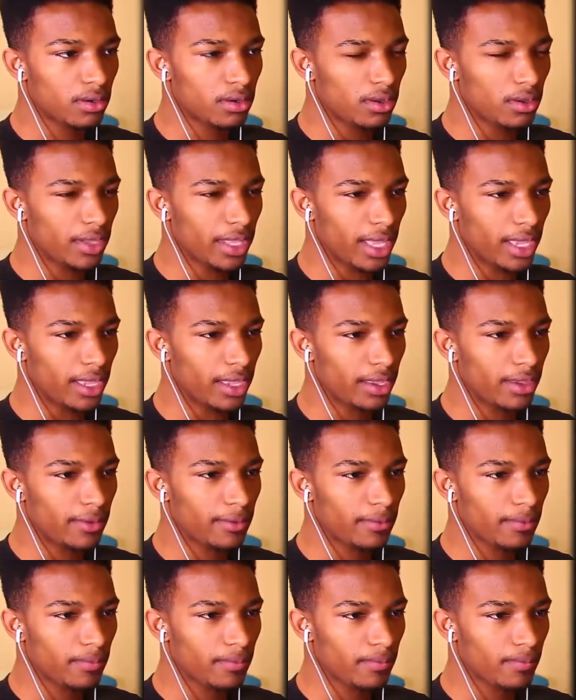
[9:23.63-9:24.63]
Okay.
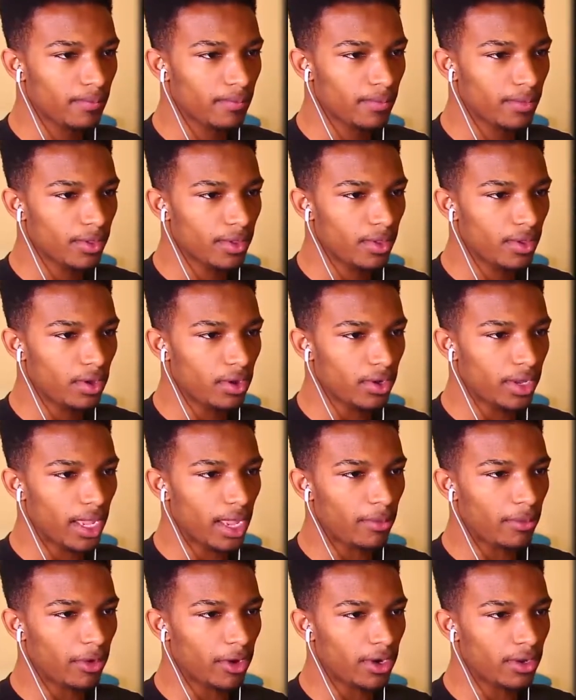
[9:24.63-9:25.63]

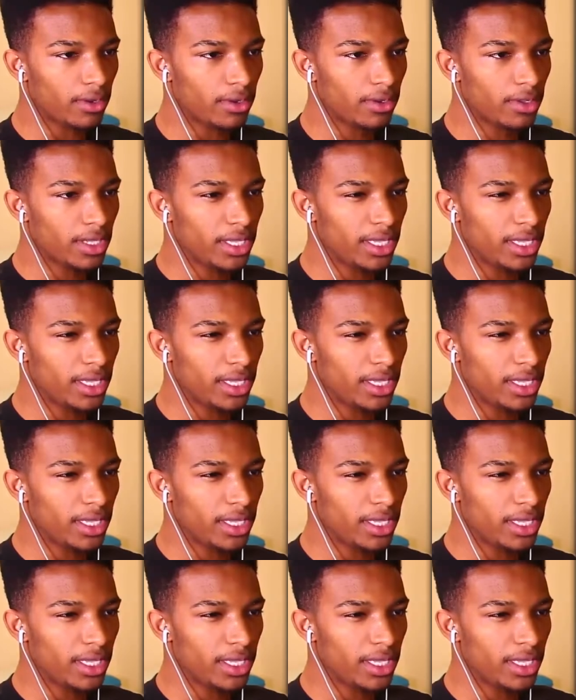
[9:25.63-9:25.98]
Okay, we're gonna